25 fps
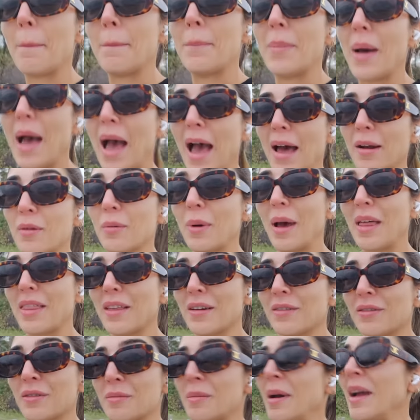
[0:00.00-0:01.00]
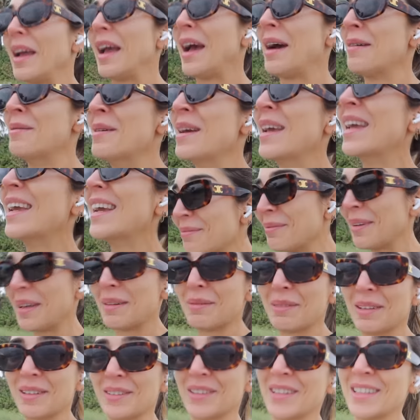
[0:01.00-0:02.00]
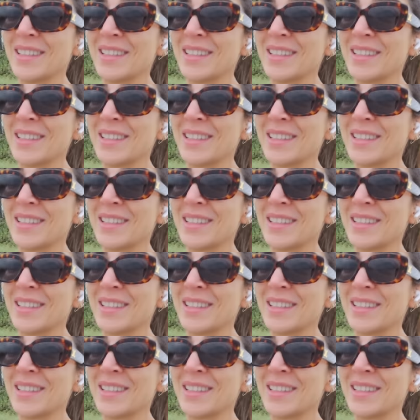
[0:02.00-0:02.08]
bad weather for Miami, people are